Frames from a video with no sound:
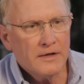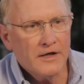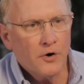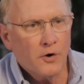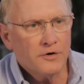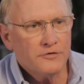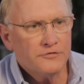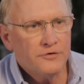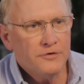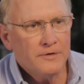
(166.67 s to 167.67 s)
In order
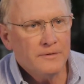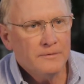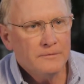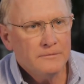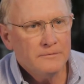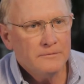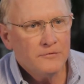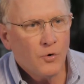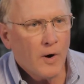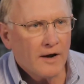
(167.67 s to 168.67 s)
to
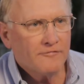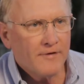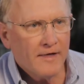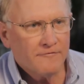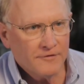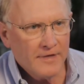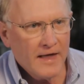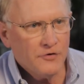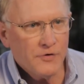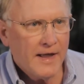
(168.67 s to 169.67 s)
qualify for
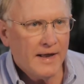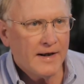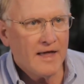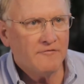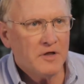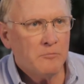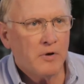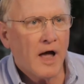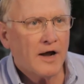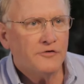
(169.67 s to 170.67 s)
that, you can't have any
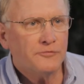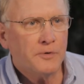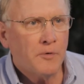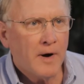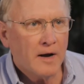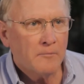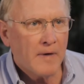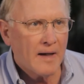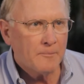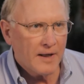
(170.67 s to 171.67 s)
blockage requiring
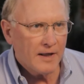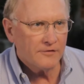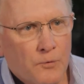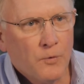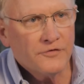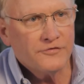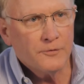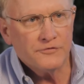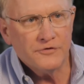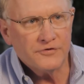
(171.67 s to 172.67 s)
bypass. Once it
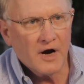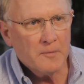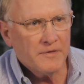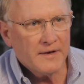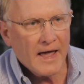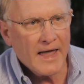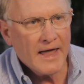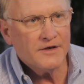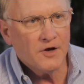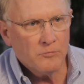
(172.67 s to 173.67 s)
was determined that I
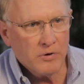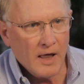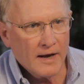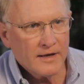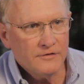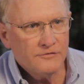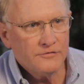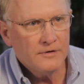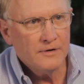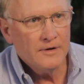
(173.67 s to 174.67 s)
had no blockage
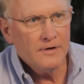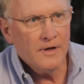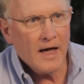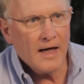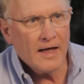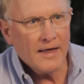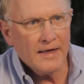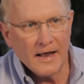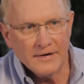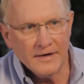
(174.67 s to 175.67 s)

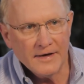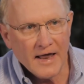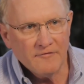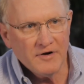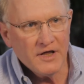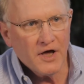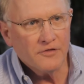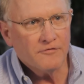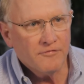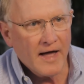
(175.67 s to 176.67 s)
and I didn't have any
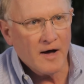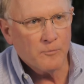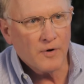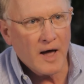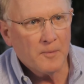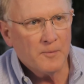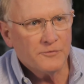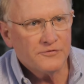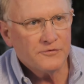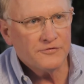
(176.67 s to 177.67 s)
other valve
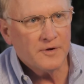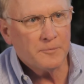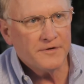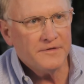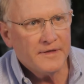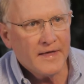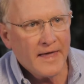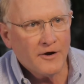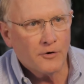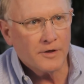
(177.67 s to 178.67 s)
problems, simply the
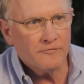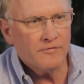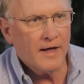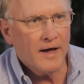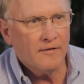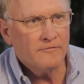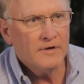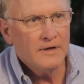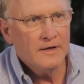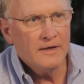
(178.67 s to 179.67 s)
aortic valve,
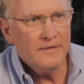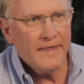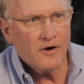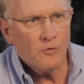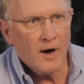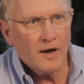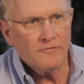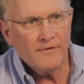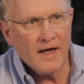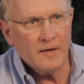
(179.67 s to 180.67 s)
that
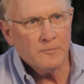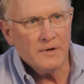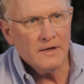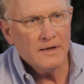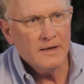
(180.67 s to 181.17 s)
qualified me.